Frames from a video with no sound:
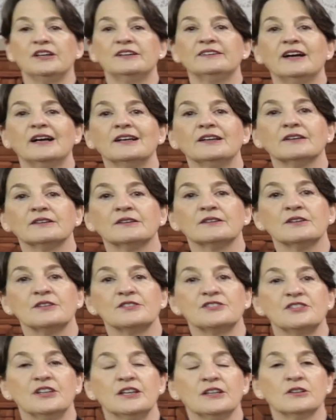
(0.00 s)
the Italian
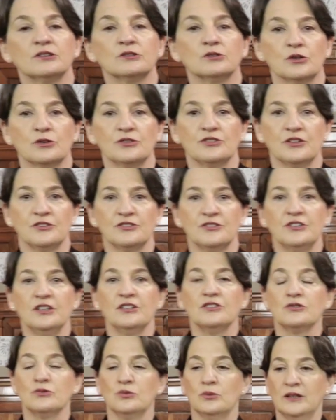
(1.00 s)
synagogues, as
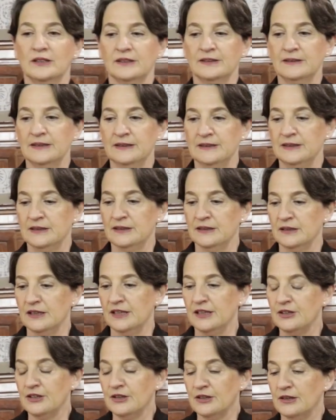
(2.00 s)
this one,
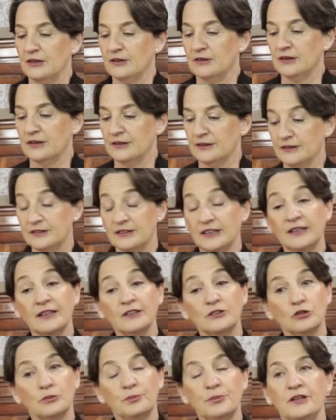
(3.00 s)
in the
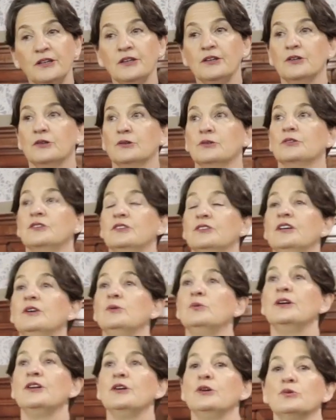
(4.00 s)
ghetto period, they
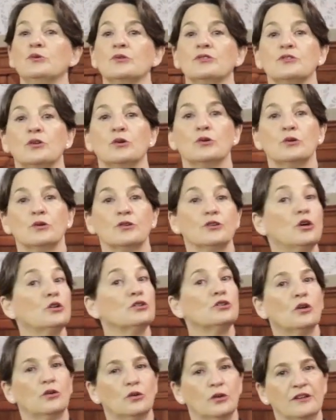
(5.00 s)
were used
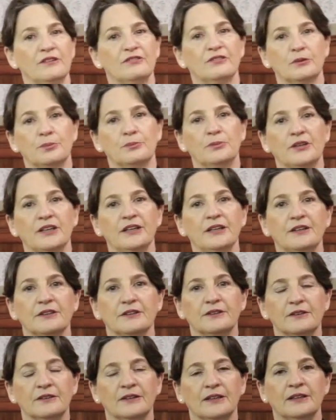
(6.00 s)
not only for
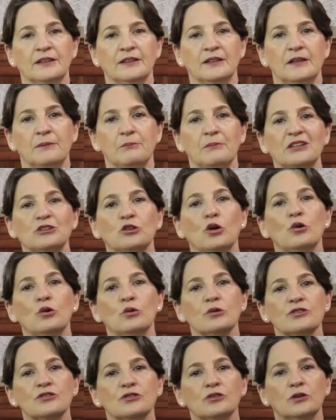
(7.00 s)
prayer, but
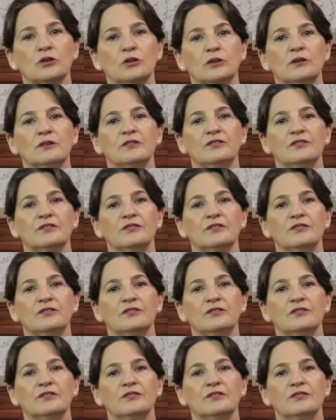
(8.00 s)
also